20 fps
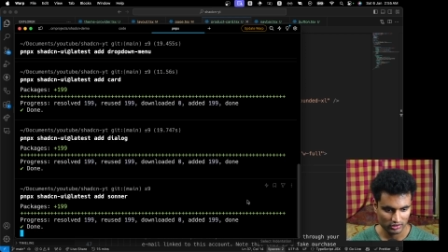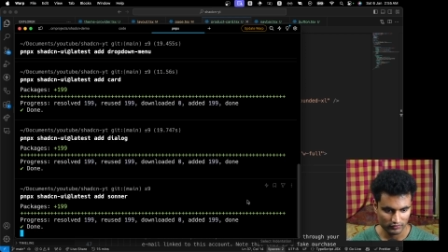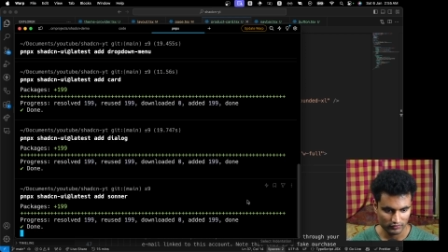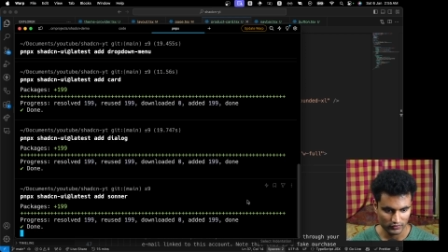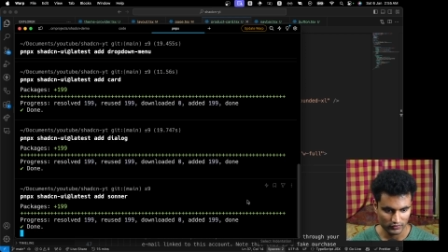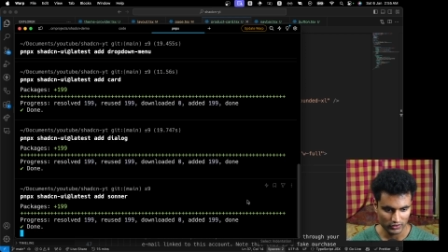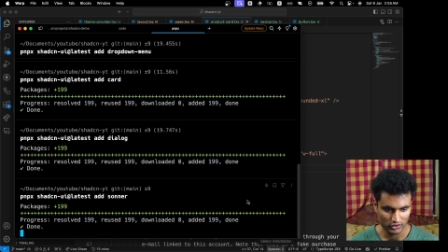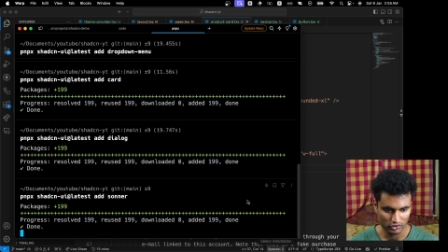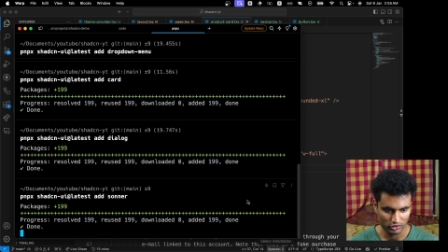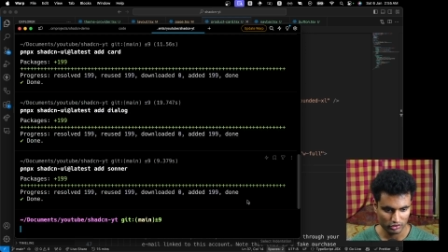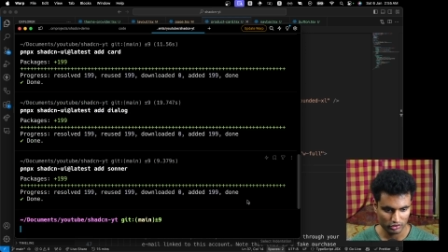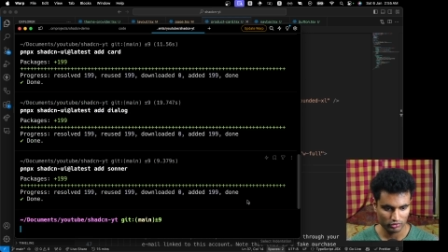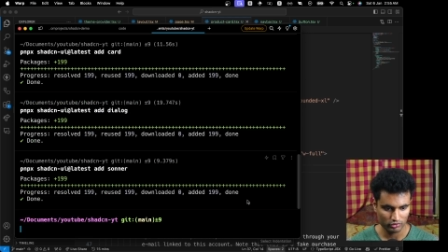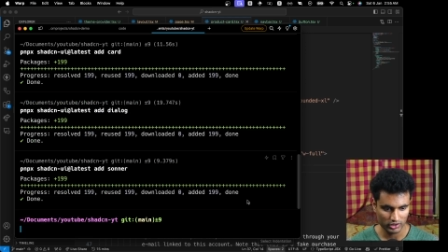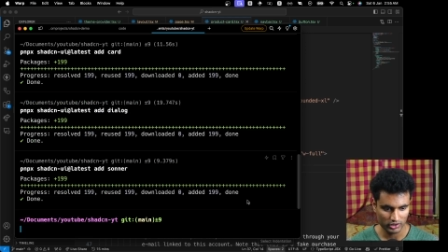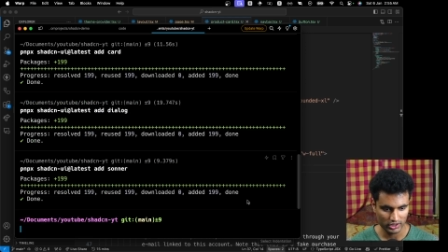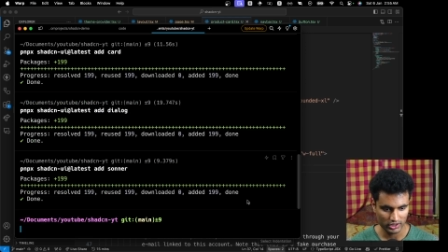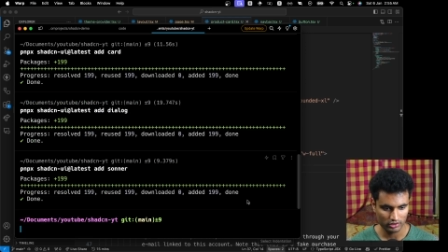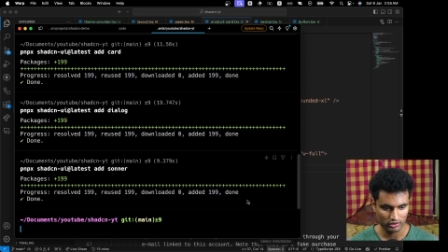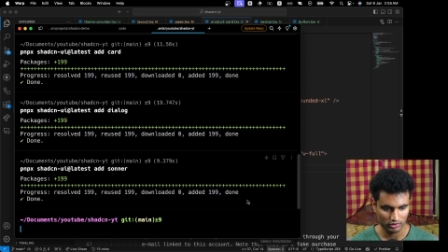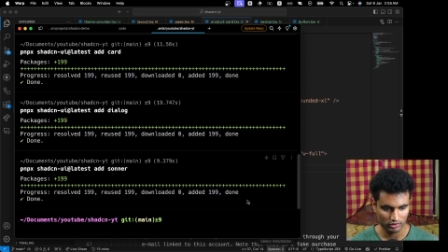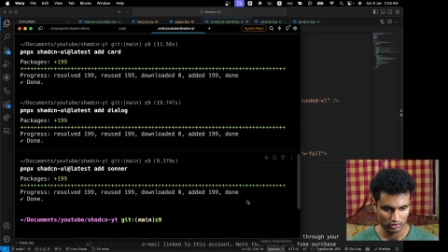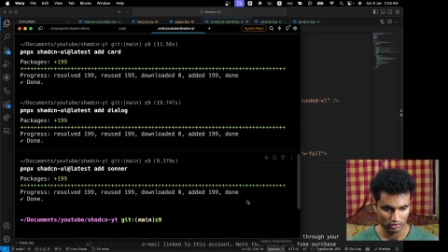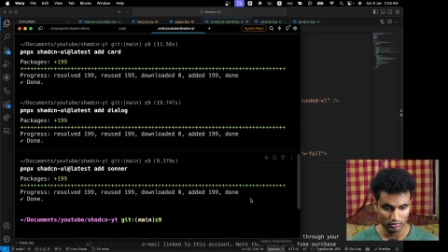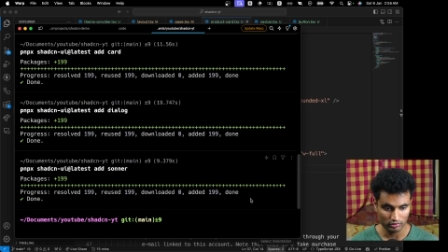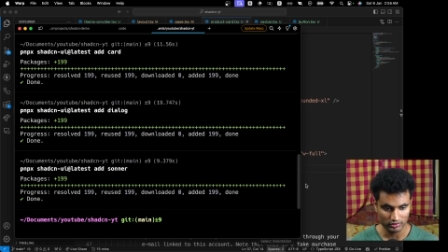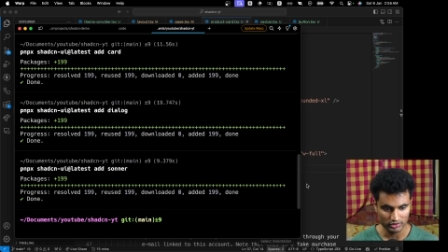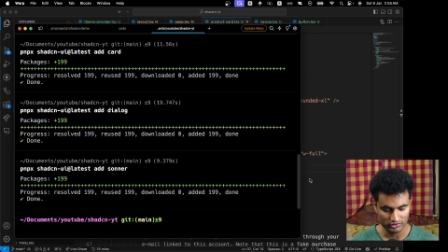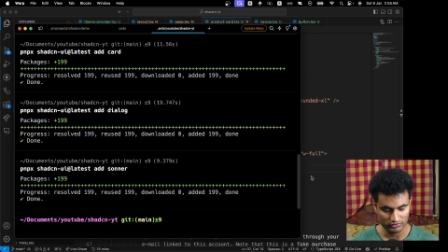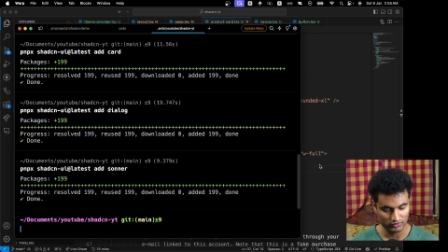we're going to need,
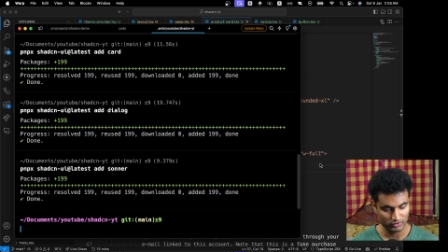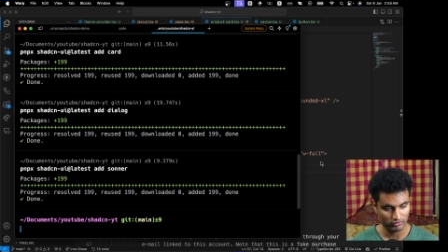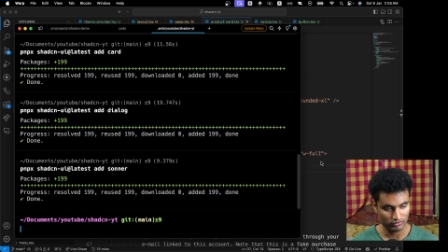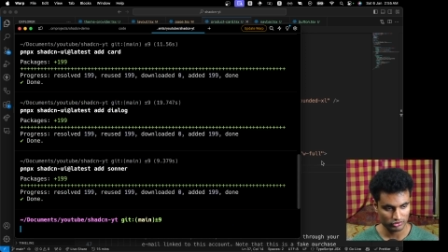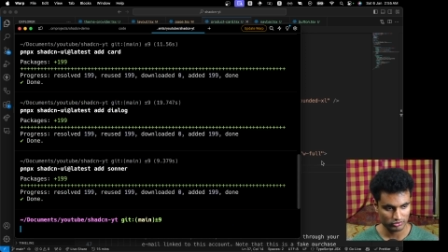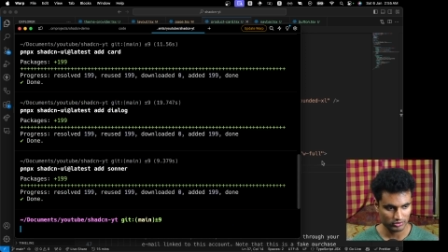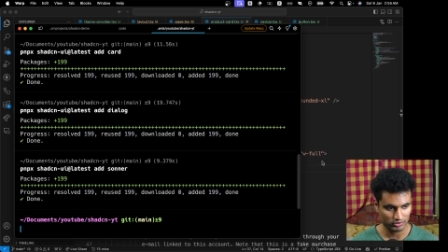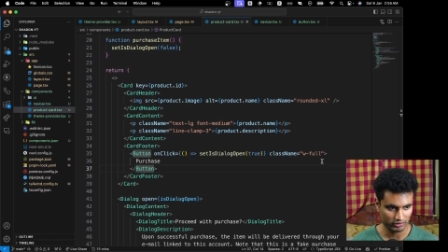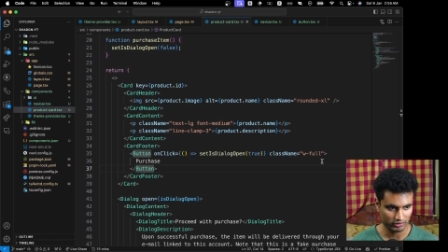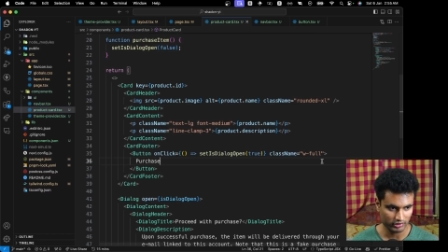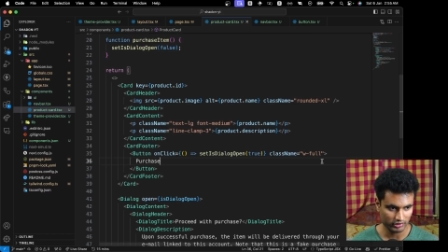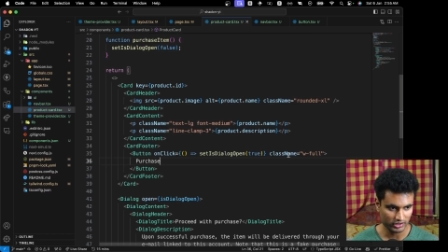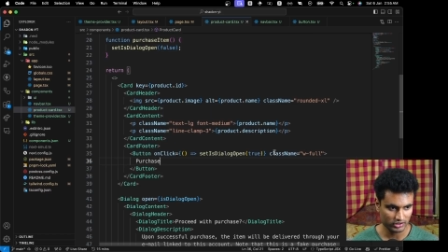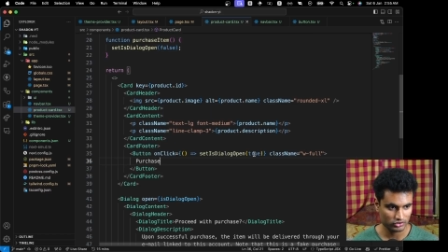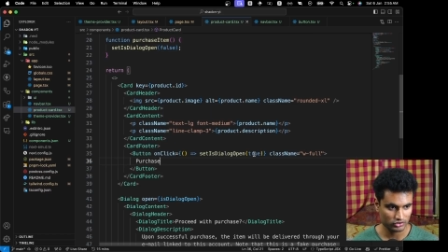it was pretty quick.